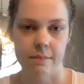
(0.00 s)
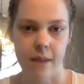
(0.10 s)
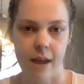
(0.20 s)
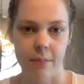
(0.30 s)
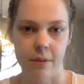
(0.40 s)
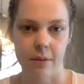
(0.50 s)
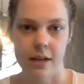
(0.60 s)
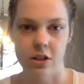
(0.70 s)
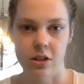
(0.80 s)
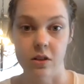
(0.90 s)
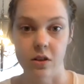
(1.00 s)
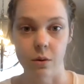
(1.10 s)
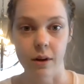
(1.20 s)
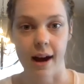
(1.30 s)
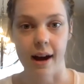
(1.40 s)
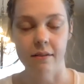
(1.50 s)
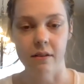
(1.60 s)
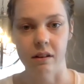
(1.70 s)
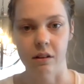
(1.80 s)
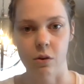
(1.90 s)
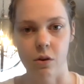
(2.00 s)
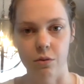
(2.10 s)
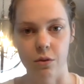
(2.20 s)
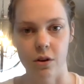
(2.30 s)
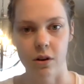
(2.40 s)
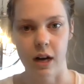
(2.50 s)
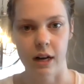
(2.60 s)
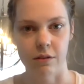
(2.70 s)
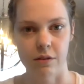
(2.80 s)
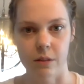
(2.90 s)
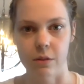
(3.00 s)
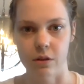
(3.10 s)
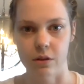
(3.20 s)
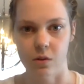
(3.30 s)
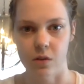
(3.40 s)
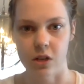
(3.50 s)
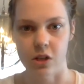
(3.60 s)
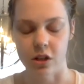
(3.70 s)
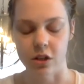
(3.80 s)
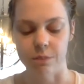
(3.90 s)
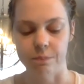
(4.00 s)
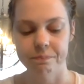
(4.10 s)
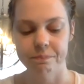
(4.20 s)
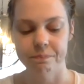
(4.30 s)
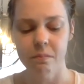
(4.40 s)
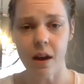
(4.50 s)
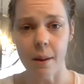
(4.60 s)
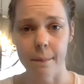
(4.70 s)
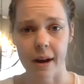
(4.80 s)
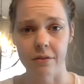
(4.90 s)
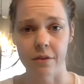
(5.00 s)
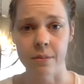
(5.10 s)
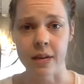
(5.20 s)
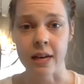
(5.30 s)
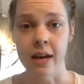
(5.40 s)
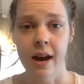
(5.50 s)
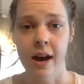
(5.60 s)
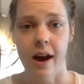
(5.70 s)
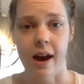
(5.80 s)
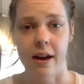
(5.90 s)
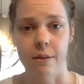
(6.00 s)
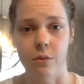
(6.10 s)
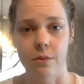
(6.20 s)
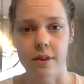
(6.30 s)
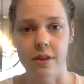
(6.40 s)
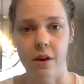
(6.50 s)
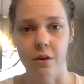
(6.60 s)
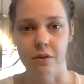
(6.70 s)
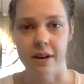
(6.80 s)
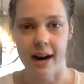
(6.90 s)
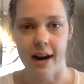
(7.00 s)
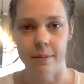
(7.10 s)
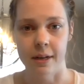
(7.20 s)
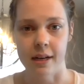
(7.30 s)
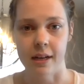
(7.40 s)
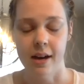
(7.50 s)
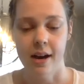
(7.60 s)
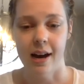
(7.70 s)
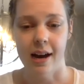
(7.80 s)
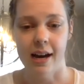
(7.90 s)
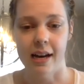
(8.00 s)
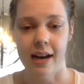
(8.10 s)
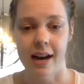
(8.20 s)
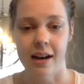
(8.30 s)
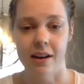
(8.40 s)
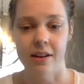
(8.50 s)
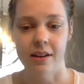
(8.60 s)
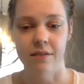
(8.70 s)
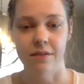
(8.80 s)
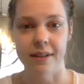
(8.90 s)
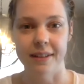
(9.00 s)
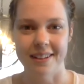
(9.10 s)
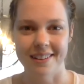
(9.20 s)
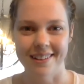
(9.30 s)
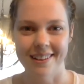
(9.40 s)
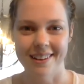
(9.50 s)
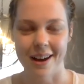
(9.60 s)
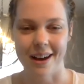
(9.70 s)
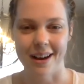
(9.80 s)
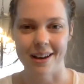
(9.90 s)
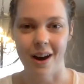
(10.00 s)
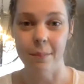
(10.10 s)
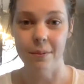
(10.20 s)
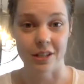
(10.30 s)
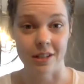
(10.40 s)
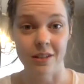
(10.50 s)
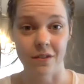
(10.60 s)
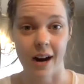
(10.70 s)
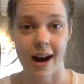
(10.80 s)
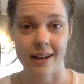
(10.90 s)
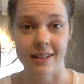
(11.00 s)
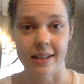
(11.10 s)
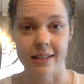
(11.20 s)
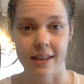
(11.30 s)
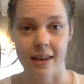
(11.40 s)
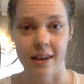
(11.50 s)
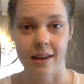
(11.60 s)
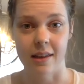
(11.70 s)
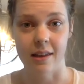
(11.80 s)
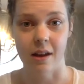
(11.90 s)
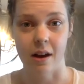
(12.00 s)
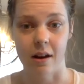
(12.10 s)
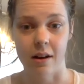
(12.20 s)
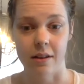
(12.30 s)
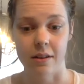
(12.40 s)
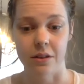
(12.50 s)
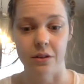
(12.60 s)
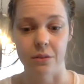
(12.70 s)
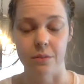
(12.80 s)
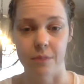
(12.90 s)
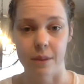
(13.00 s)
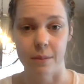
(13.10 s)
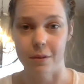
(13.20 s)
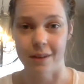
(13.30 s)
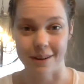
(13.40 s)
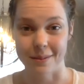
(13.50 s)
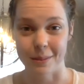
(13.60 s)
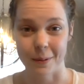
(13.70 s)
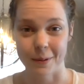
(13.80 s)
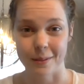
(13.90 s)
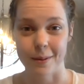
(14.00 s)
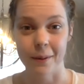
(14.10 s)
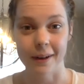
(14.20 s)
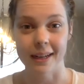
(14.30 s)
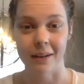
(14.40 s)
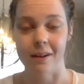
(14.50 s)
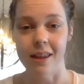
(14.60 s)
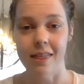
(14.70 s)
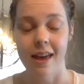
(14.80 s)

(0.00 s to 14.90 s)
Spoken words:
applications don't have. I'll go over kind of some of those features. But for me, with COVID happening, I had very little options for accessing this group of people that I'm supposed to be working with.